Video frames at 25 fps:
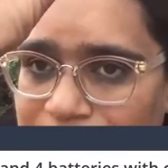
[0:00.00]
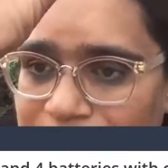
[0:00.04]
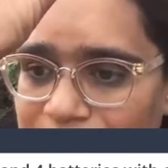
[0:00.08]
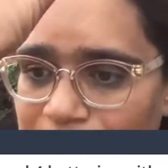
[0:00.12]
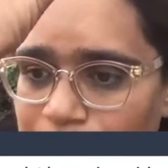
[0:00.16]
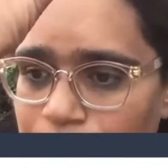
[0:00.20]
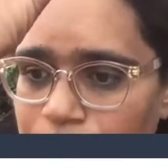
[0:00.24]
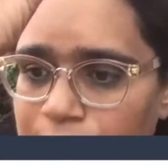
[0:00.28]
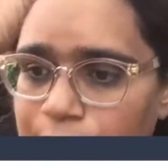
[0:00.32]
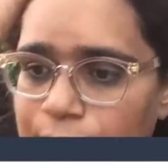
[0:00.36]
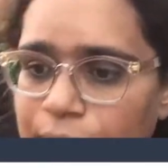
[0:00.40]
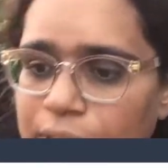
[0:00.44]
get
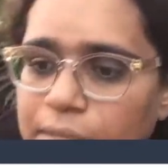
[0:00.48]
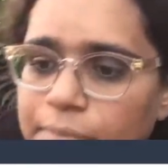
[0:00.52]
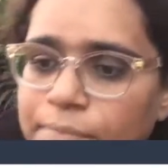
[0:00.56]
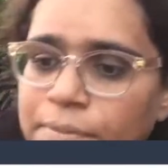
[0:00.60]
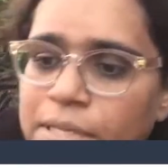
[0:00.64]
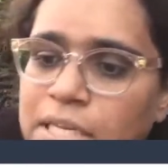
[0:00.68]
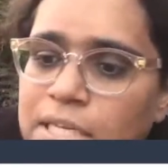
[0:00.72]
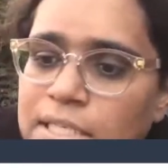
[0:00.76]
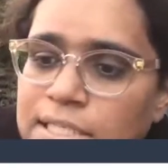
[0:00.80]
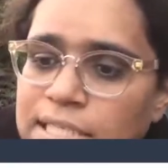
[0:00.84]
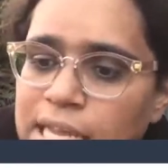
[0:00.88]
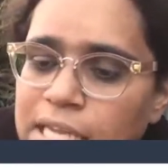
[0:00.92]
away with it
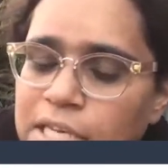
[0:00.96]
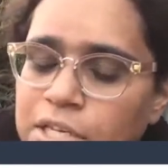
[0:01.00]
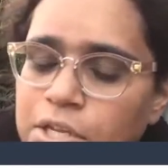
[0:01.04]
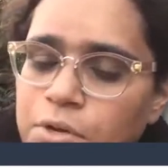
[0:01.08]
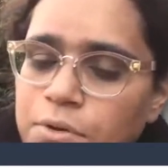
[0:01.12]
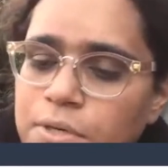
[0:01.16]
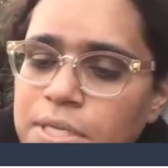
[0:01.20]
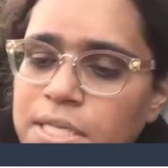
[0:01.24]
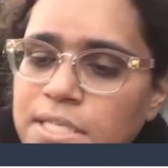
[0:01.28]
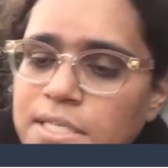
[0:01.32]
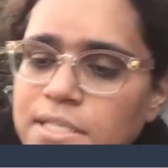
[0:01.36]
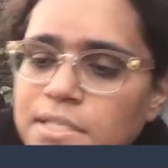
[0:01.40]
because I
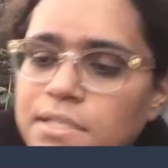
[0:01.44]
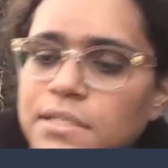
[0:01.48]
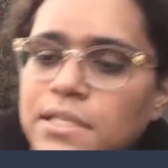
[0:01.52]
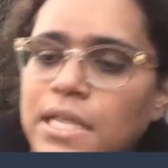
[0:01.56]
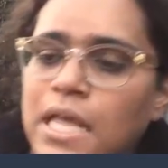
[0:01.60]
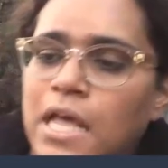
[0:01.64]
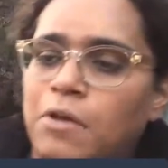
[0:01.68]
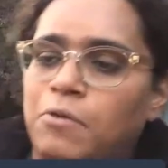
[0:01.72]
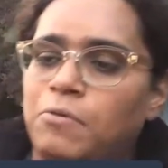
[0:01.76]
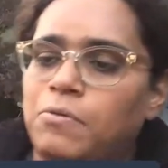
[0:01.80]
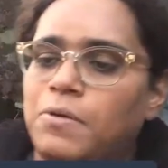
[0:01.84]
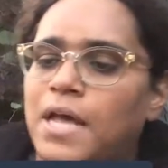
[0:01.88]
notice
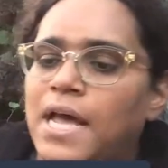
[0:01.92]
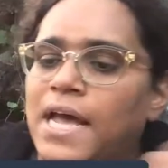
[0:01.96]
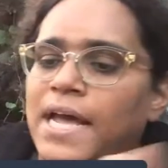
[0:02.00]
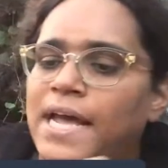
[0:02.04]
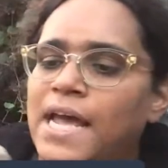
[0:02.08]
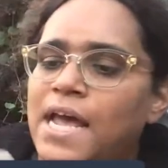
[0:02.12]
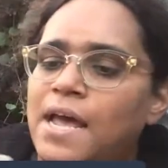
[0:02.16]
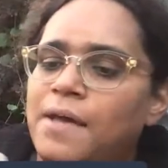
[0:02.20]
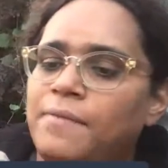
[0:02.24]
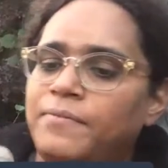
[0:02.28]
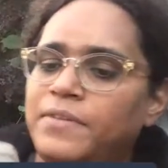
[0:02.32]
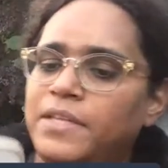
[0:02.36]
now I
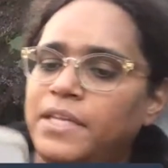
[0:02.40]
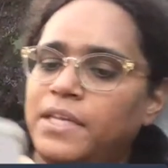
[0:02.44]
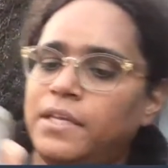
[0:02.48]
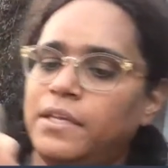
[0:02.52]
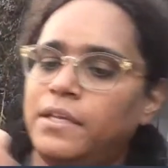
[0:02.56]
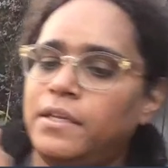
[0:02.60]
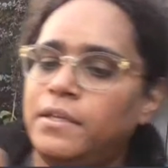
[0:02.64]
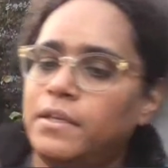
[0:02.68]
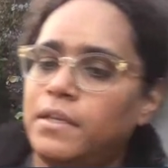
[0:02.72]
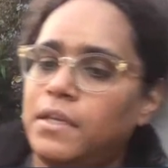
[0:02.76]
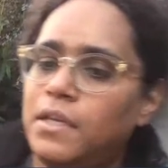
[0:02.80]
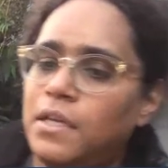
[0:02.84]
have
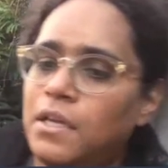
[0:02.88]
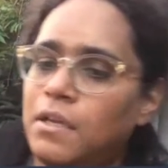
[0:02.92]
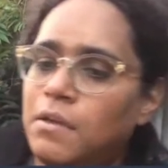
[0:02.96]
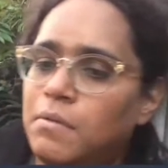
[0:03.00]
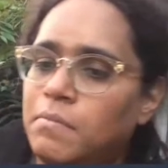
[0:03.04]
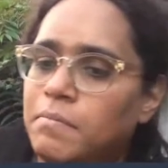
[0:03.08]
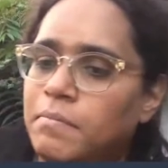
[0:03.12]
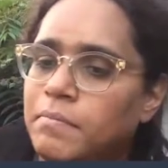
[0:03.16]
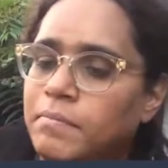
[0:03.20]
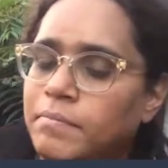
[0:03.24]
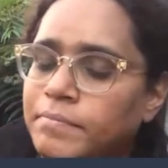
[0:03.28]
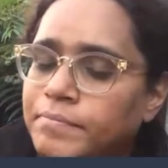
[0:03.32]
the
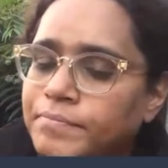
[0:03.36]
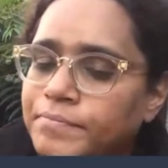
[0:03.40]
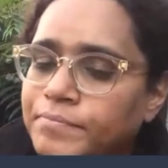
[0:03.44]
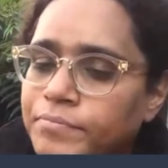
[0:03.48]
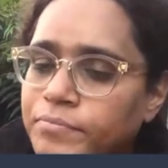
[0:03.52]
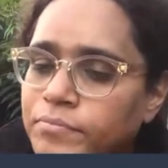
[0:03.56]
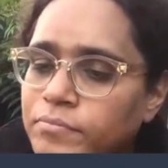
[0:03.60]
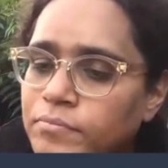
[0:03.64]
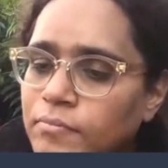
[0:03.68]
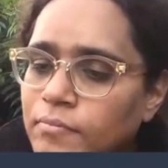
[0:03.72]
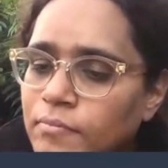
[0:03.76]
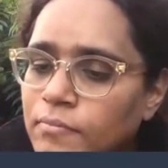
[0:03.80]
um,
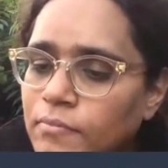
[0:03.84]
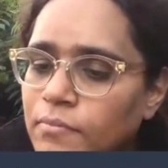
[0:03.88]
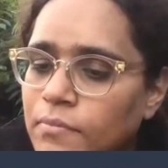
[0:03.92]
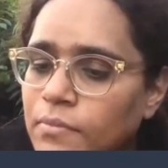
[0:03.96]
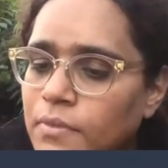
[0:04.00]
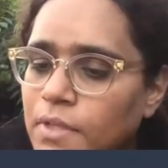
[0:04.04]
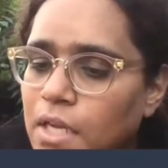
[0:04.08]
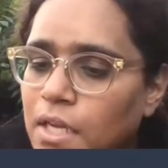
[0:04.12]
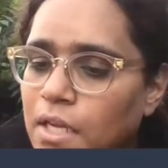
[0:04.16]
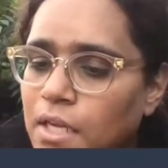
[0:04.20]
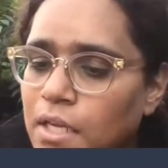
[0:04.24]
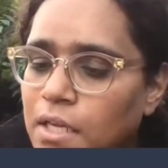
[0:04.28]

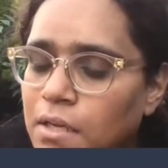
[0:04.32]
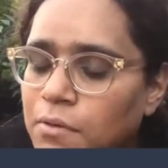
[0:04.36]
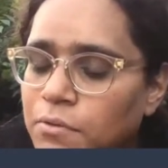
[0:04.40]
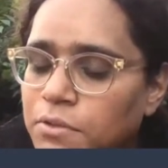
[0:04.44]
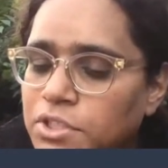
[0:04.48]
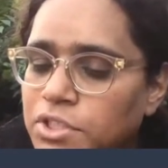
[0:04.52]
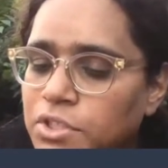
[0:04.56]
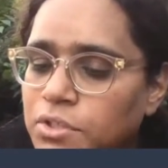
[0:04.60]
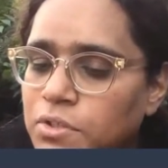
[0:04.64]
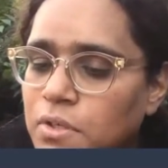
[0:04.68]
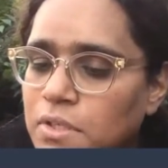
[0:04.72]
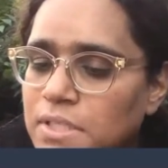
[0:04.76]
uh, what
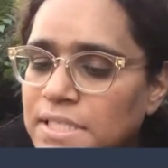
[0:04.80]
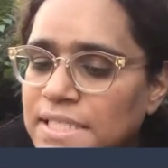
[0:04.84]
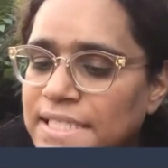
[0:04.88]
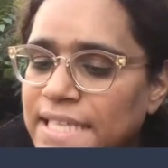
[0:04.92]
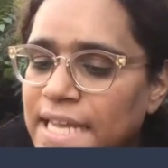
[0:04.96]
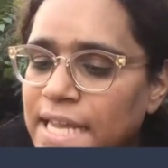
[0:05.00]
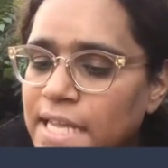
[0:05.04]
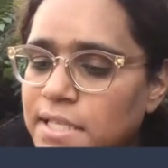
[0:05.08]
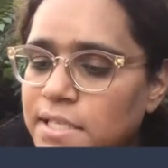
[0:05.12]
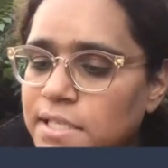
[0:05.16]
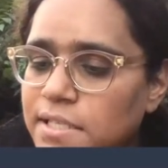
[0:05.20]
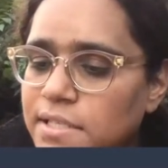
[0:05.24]
you call
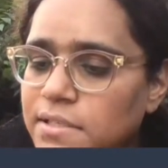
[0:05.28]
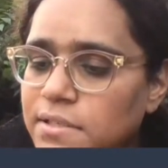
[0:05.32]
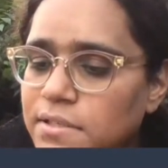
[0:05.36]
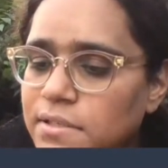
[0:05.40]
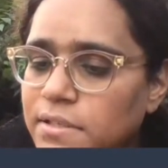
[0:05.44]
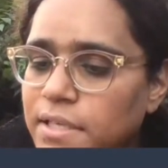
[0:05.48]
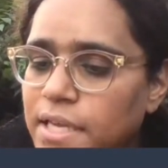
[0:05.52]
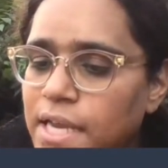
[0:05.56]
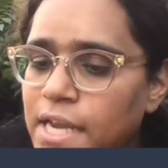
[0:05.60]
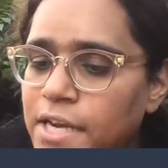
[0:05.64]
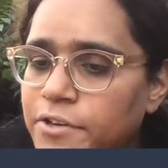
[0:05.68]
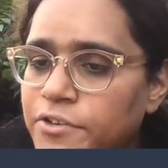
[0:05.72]
sense
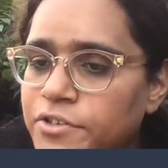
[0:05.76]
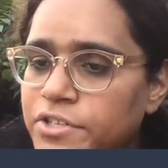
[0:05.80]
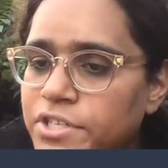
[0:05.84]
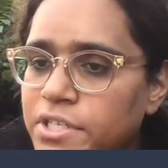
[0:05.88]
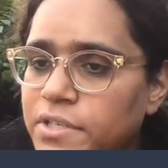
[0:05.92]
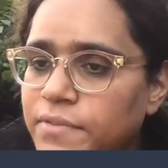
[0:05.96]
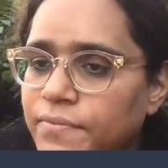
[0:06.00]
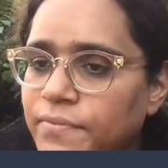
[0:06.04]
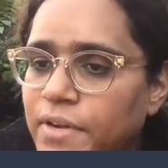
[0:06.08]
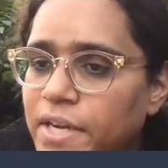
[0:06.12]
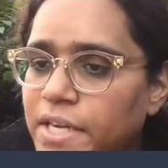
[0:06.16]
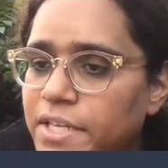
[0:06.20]
energy
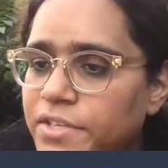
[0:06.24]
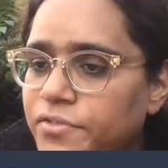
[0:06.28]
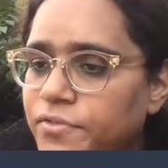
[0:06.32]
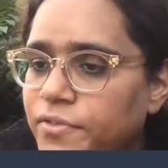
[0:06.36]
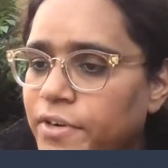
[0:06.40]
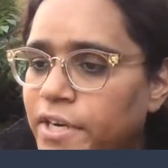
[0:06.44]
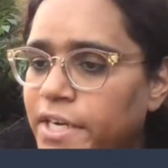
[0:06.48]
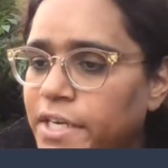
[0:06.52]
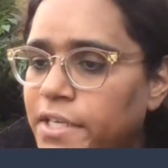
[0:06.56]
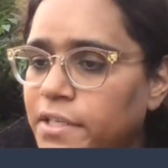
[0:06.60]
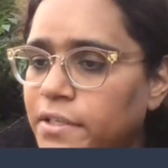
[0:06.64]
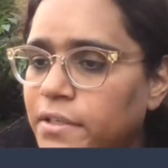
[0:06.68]
device
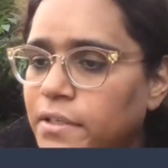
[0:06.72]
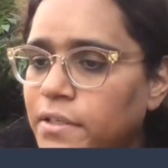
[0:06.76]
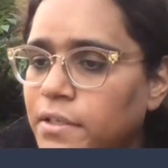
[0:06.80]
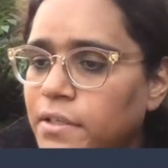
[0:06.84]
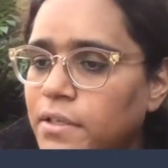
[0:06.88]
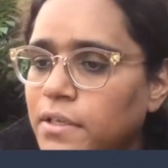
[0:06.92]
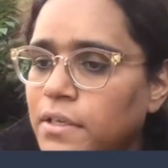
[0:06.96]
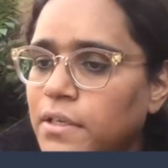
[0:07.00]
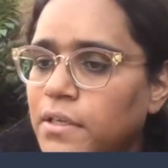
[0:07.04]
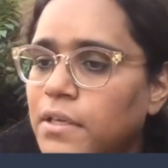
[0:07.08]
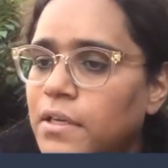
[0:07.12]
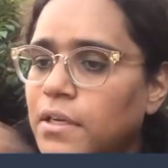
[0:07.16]
right
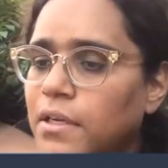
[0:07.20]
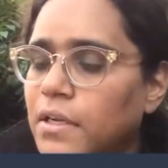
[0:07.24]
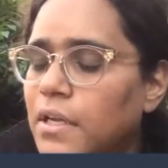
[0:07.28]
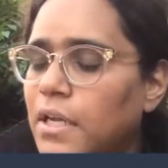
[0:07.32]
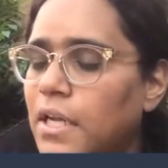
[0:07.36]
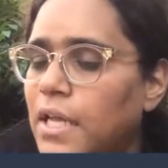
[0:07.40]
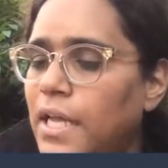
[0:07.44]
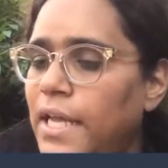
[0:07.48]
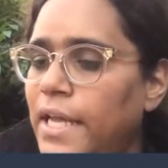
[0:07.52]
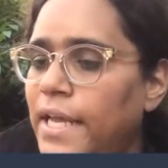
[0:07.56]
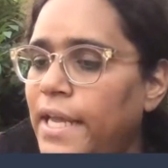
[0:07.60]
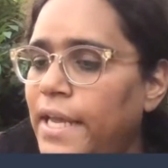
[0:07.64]

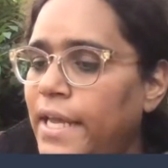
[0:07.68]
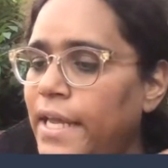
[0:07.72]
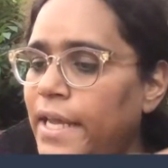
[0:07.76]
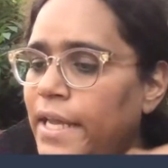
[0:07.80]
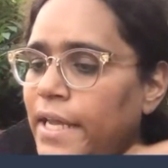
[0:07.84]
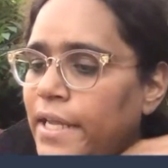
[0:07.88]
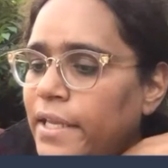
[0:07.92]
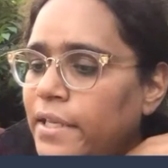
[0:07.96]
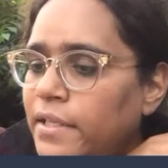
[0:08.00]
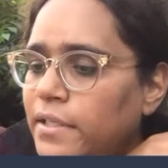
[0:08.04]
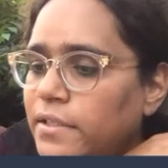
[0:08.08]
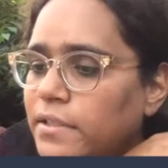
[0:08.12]

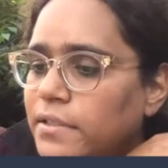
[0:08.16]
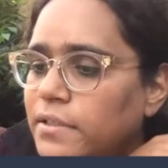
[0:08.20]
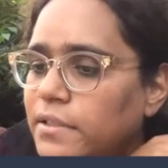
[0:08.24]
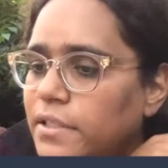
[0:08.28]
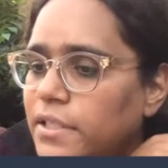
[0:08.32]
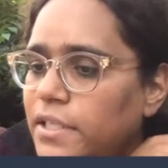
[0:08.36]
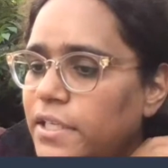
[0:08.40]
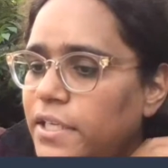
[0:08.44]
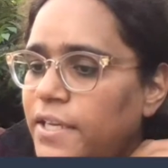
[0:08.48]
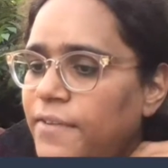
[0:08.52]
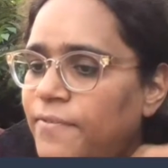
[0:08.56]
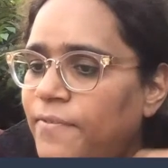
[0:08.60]
and
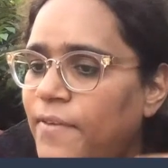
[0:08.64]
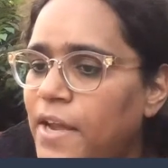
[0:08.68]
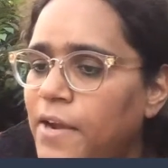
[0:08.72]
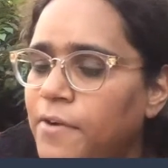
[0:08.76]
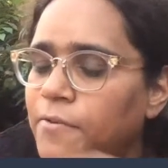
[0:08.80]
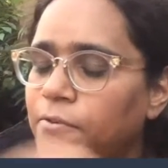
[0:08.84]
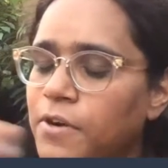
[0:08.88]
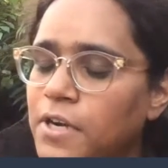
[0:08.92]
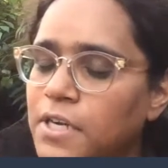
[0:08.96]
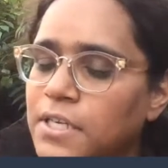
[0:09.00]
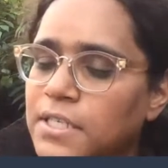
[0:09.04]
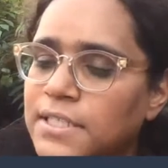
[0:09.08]
if I
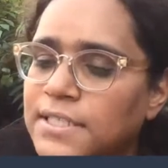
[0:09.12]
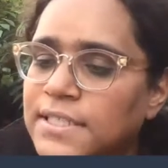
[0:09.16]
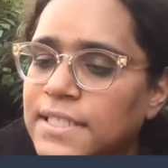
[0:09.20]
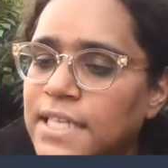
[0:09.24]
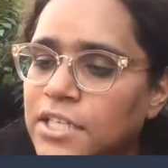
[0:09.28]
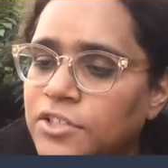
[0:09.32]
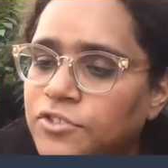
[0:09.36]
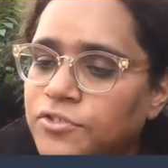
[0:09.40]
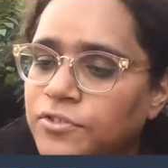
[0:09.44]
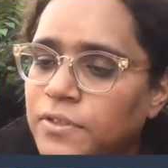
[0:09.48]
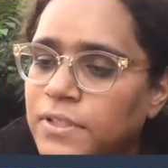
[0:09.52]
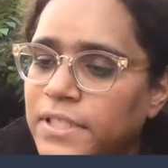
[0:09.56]
run the
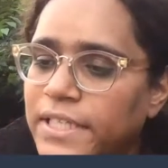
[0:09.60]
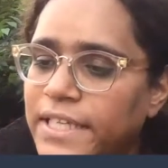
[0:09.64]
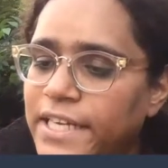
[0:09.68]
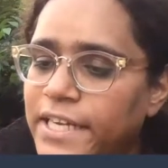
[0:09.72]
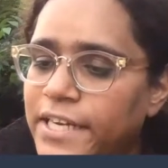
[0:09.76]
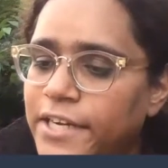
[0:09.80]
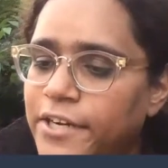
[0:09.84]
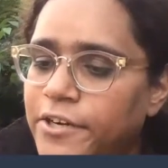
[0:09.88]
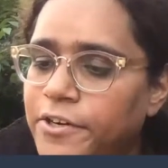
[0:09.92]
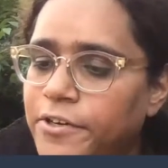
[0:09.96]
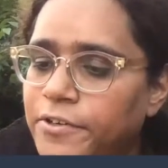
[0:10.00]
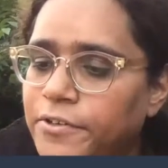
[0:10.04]
central
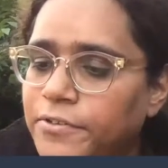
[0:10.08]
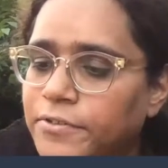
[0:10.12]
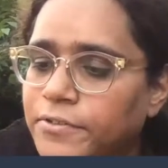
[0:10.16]
air